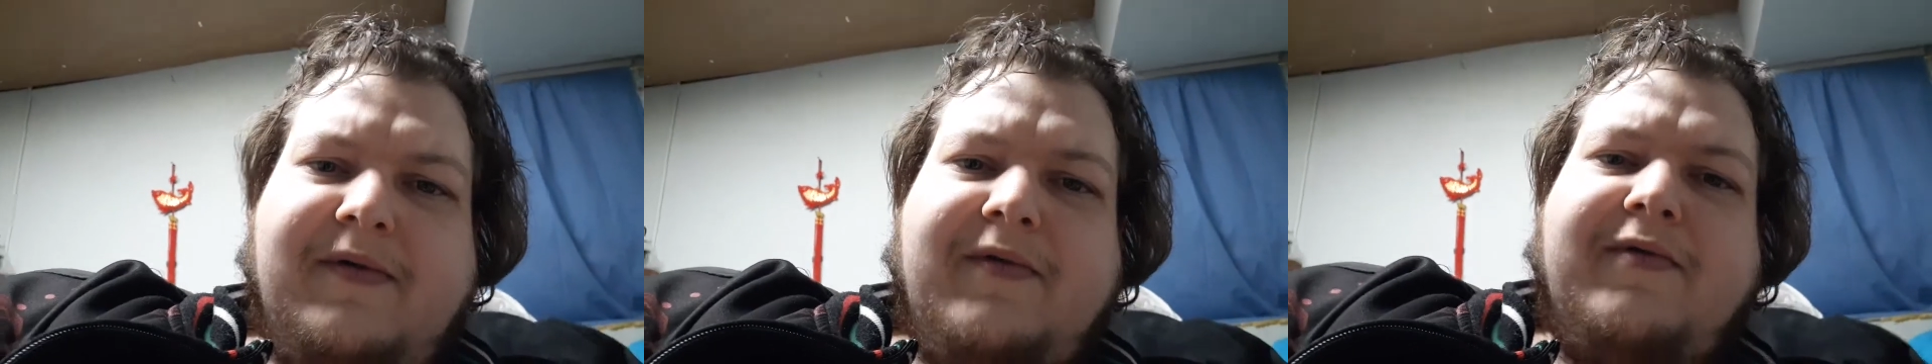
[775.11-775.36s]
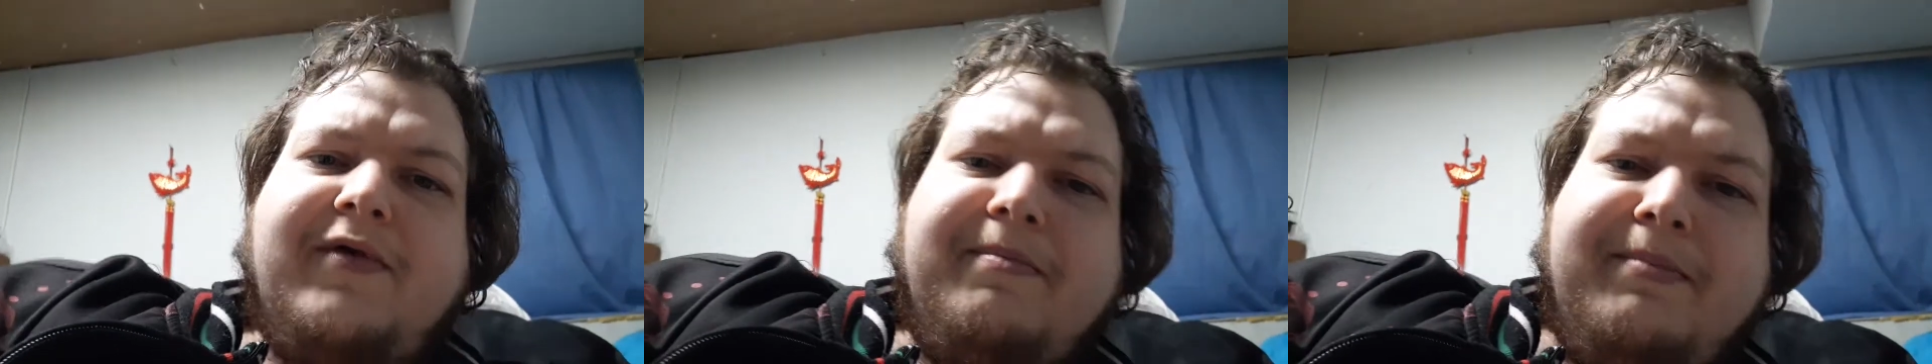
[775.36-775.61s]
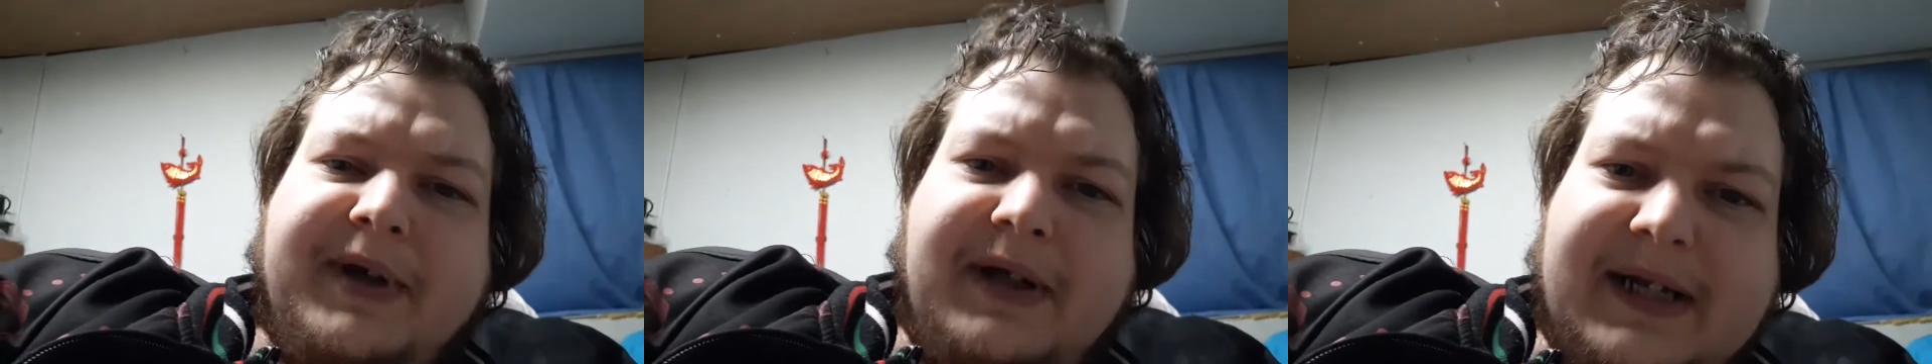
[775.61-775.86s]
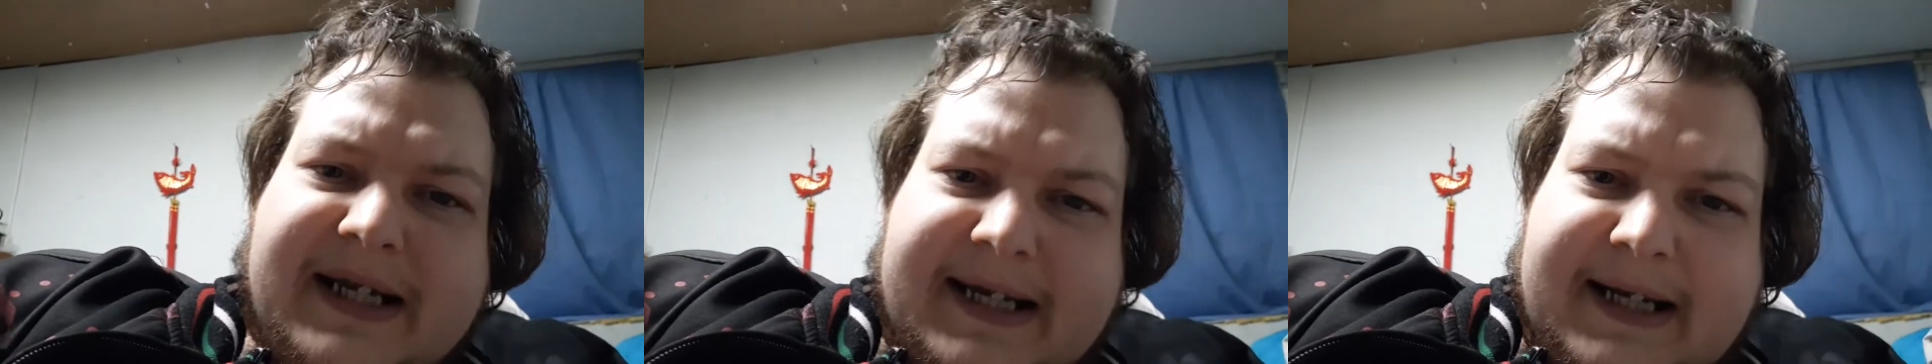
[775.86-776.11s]
for
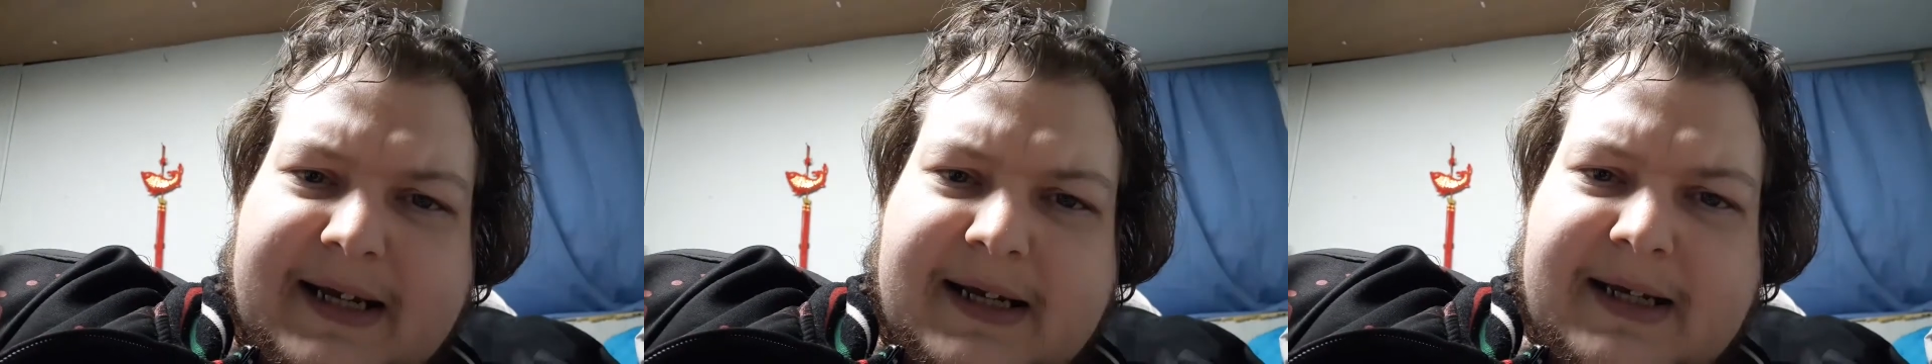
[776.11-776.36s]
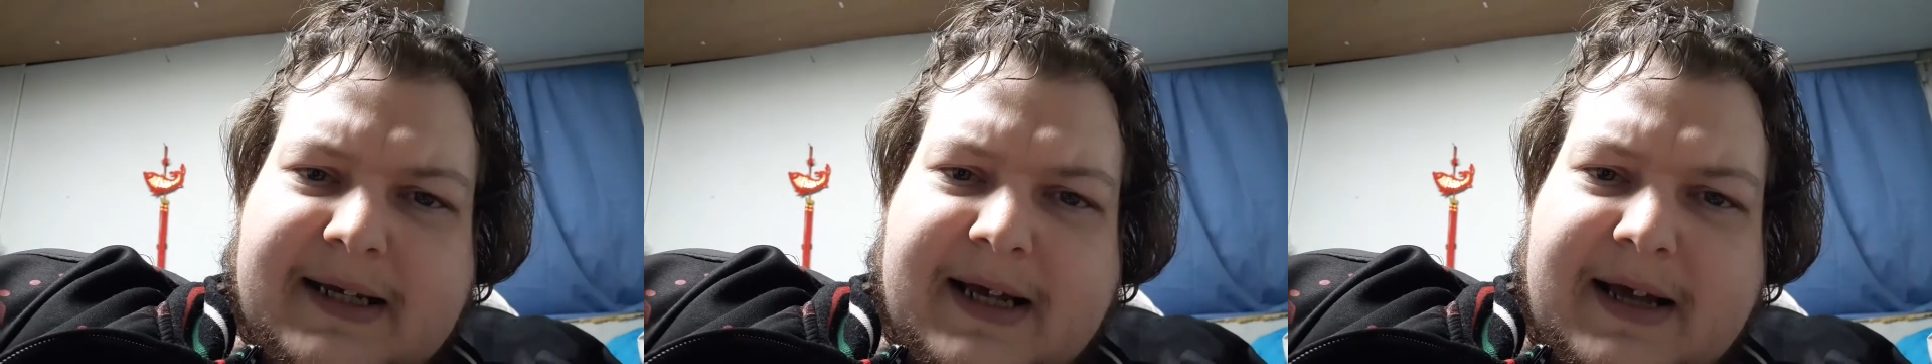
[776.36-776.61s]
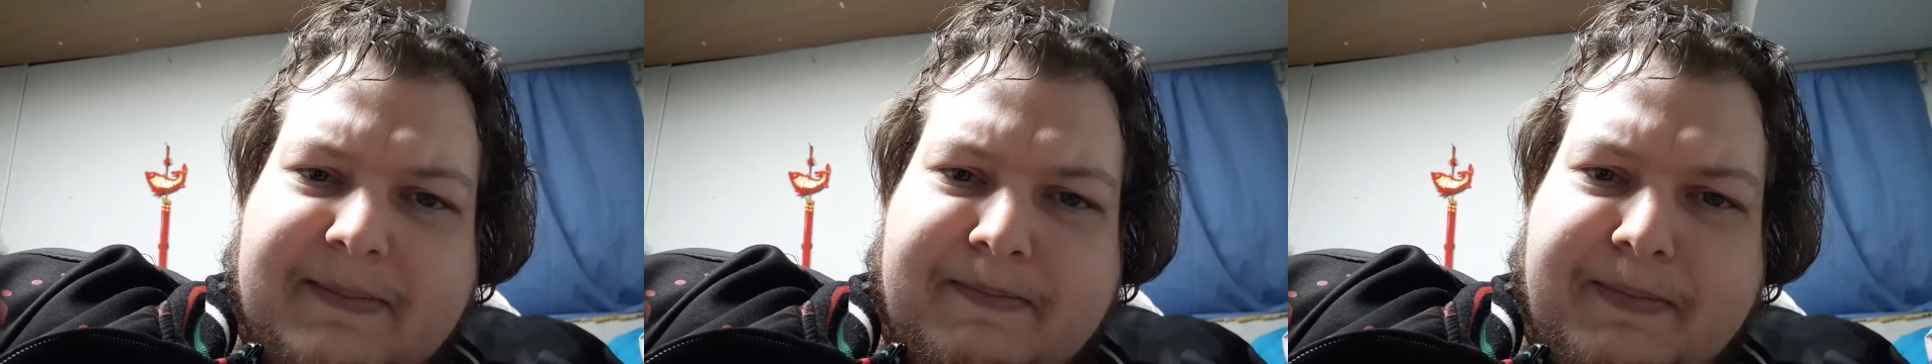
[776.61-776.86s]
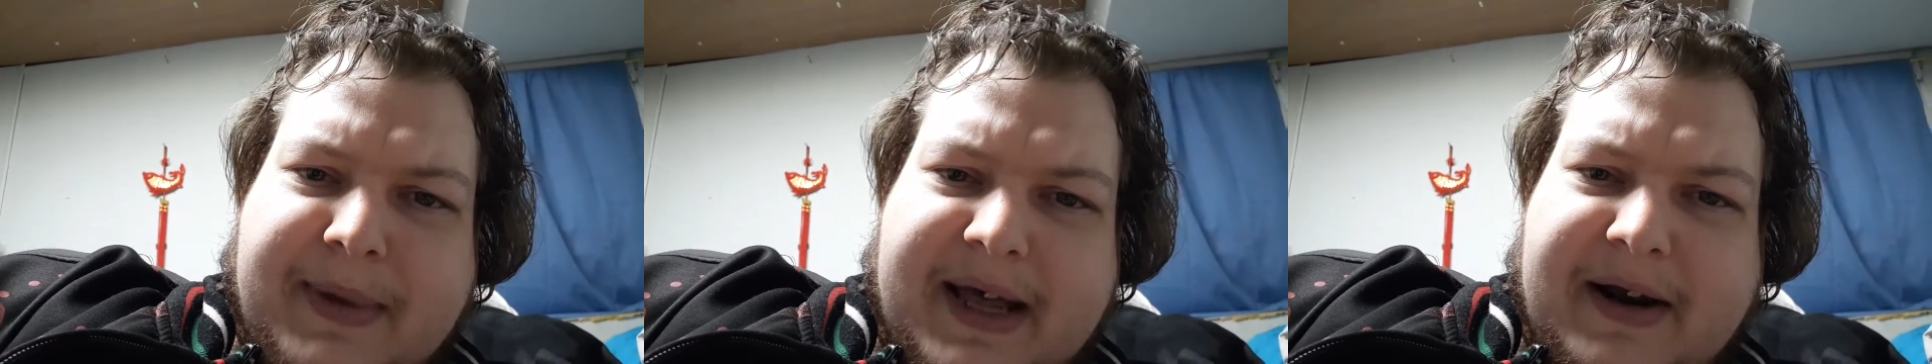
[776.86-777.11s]
building a
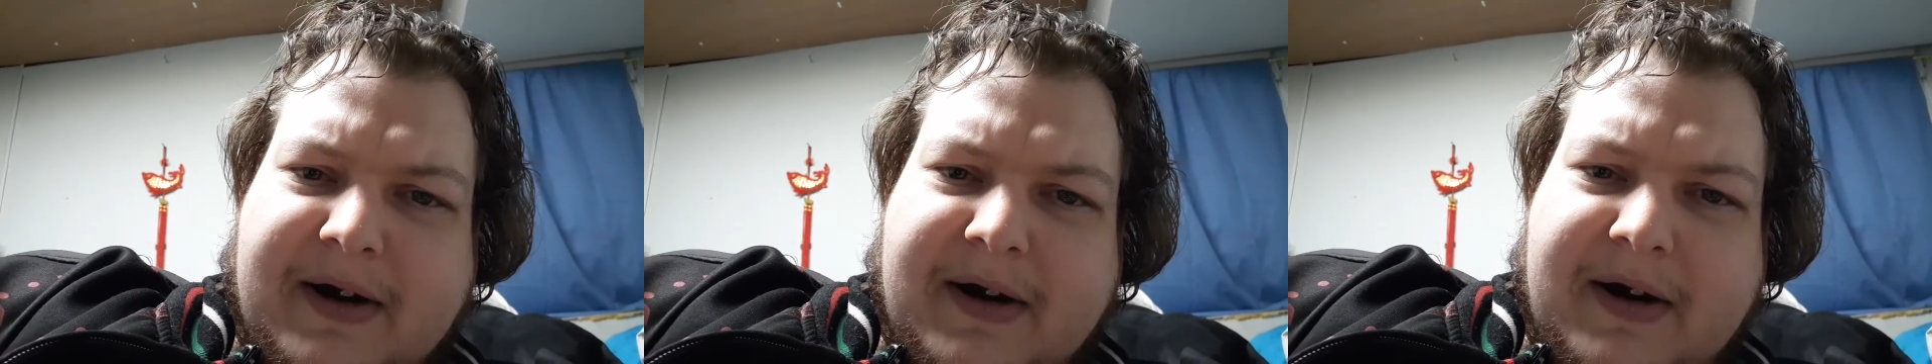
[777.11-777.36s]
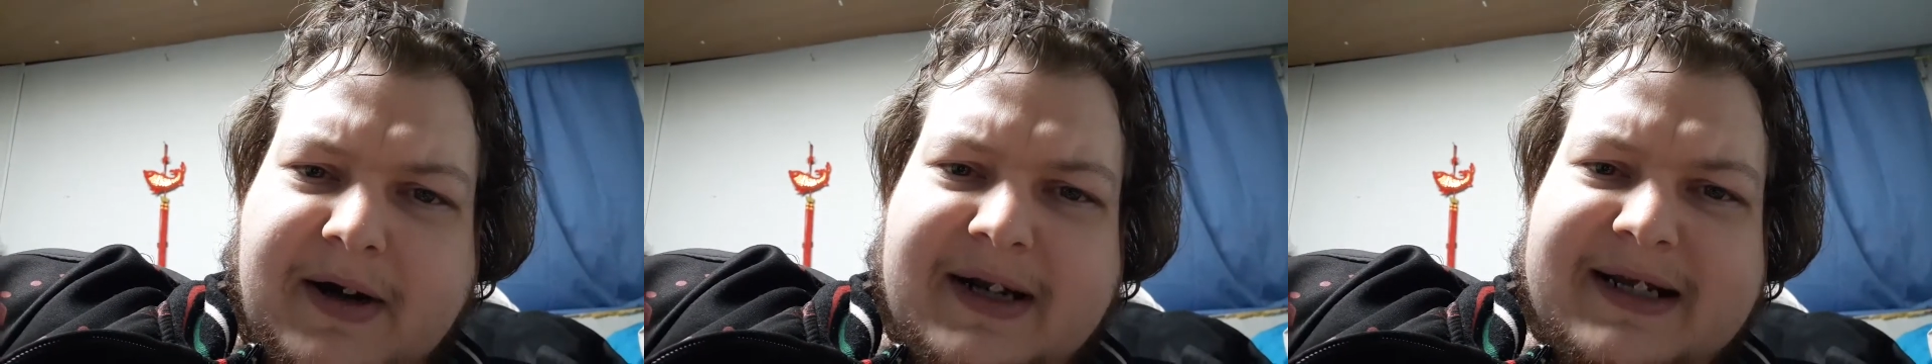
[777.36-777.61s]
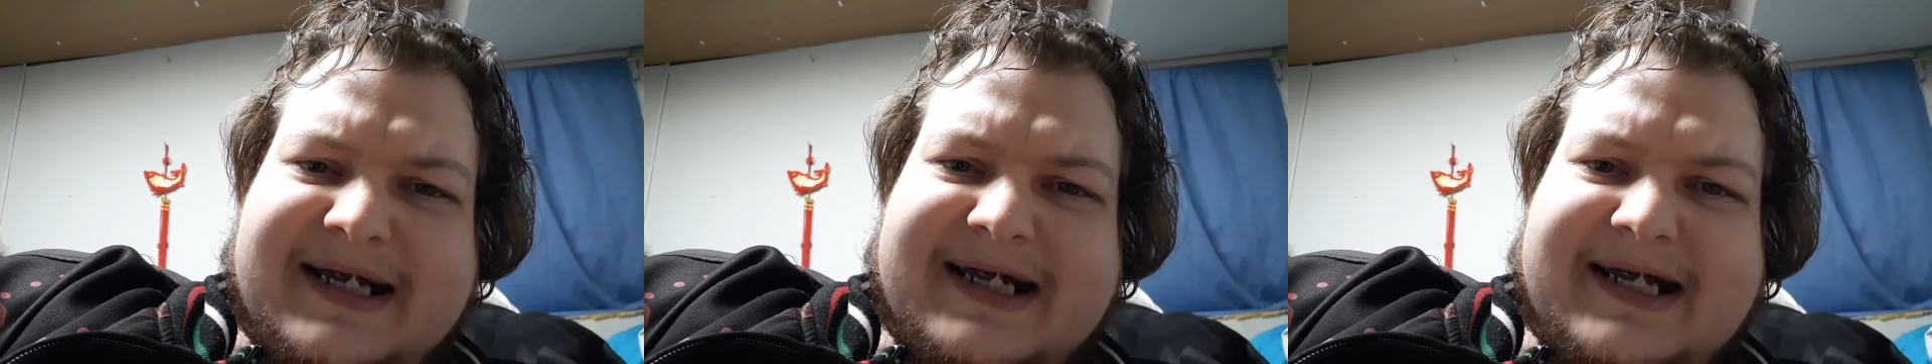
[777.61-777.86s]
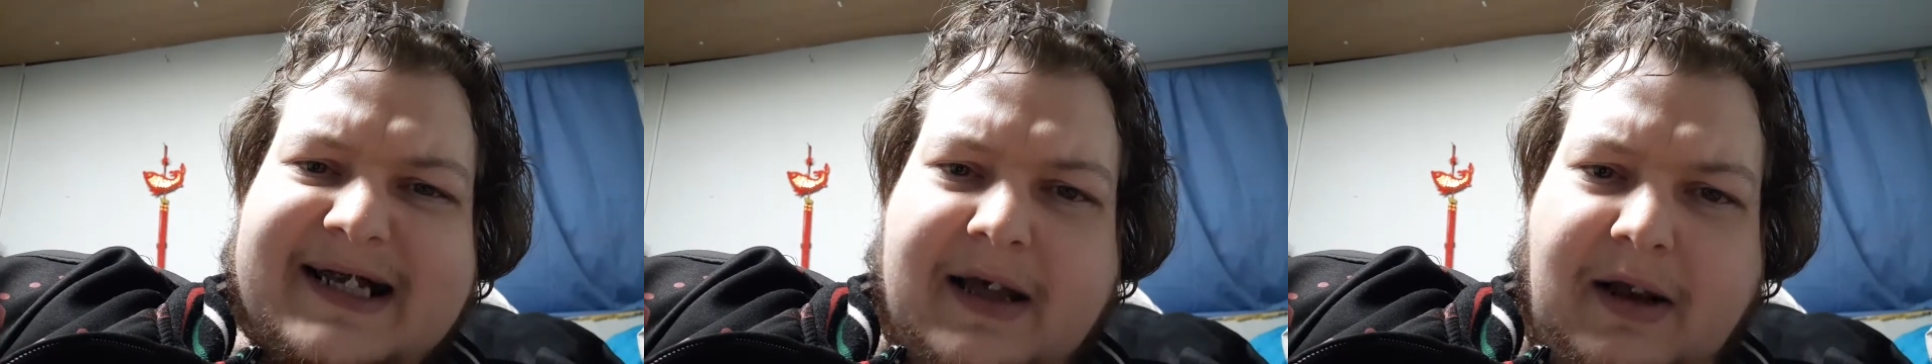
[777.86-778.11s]
better
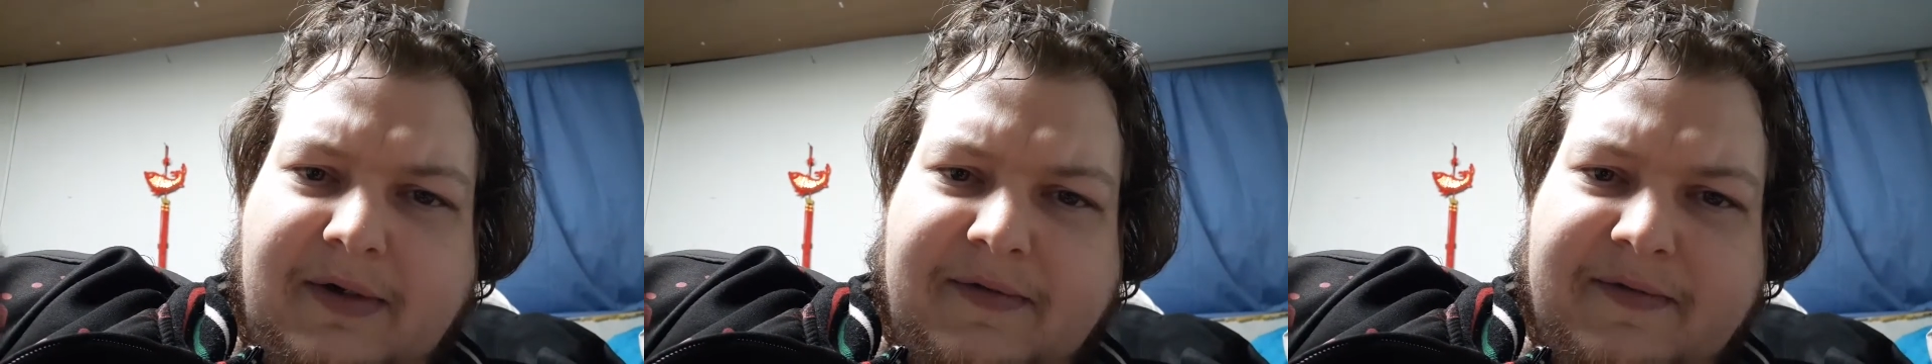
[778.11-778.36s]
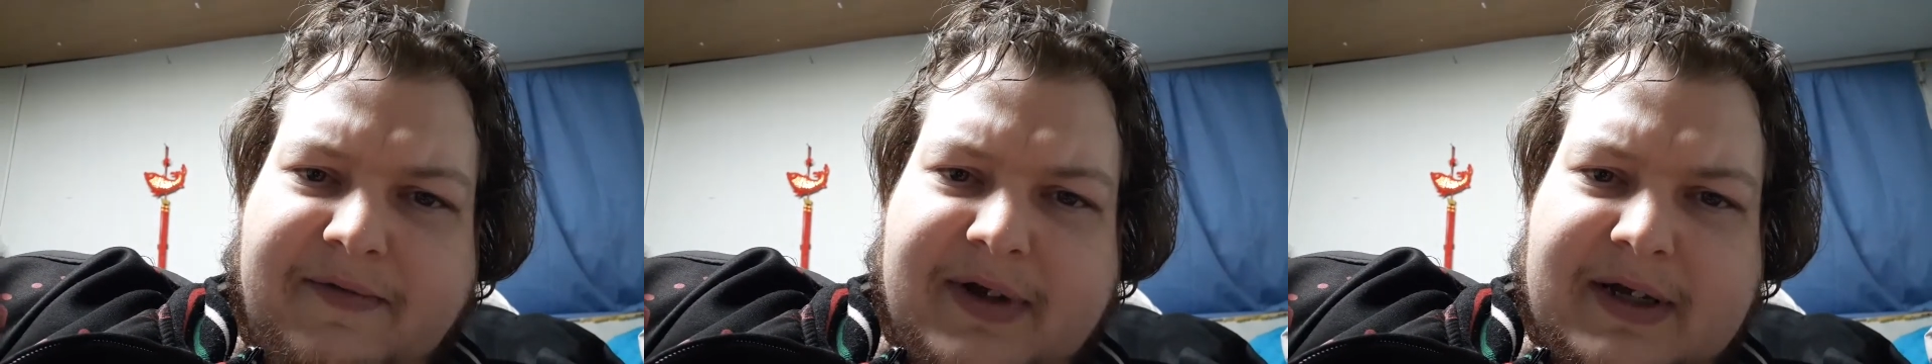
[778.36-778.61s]
self.